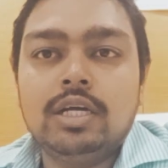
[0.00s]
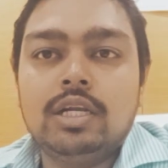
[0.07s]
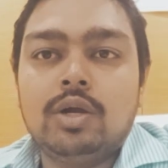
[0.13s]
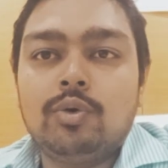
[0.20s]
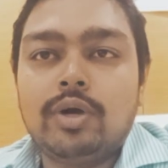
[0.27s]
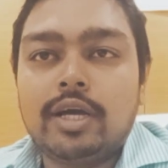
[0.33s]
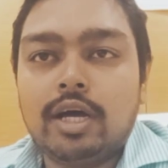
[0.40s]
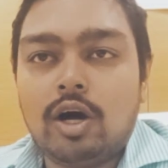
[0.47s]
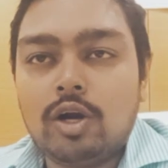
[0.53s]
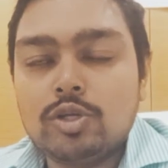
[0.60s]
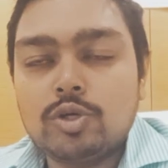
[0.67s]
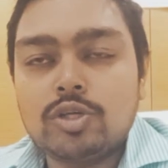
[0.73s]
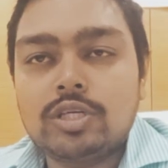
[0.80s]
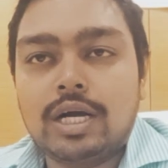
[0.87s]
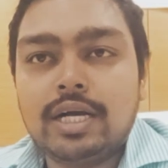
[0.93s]
Now I also
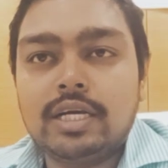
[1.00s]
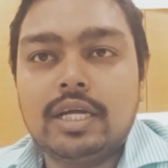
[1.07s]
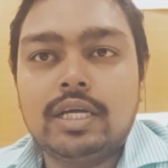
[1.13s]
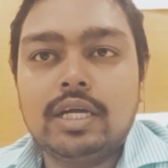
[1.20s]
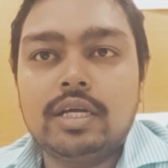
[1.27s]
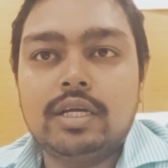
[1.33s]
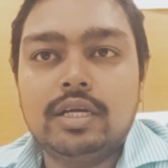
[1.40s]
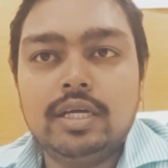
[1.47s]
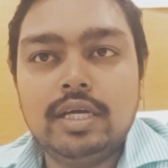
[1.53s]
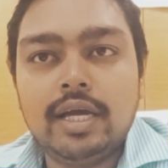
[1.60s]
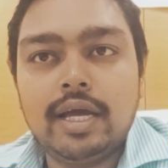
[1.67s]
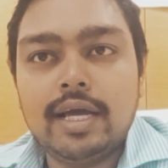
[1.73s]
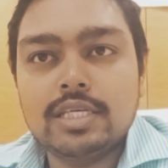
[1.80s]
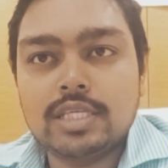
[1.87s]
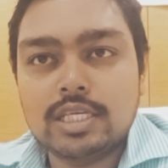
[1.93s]
started taking
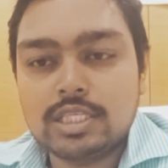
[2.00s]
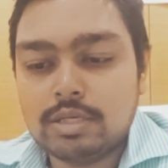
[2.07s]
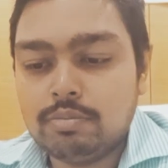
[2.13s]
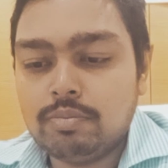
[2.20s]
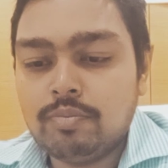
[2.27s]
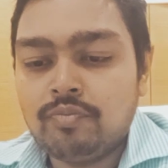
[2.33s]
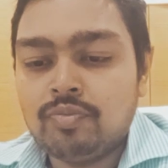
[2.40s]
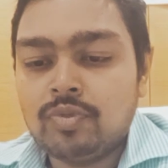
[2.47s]
EASSM.